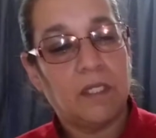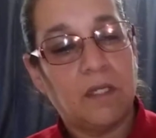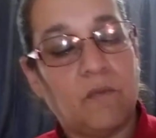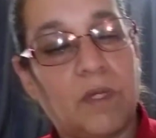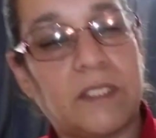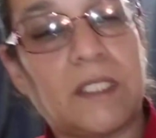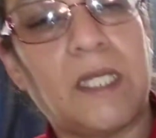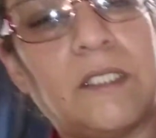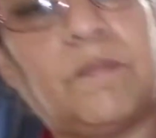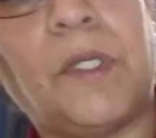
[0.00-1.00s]
what
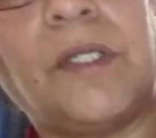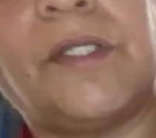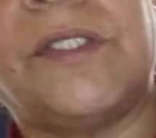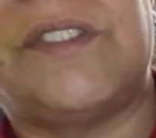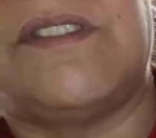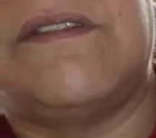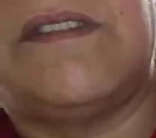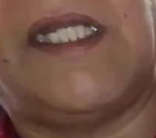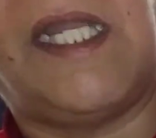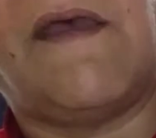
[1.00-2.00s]
size burgers
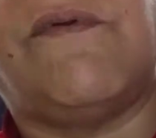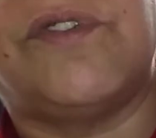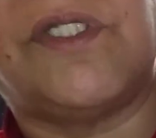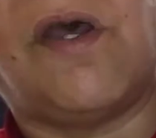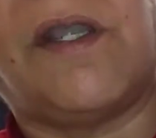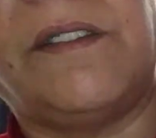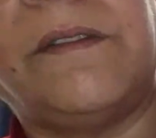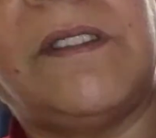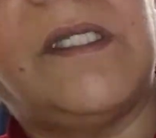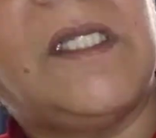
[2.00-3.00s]
the levels are.
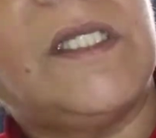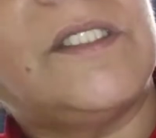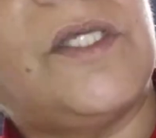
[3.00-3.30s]
So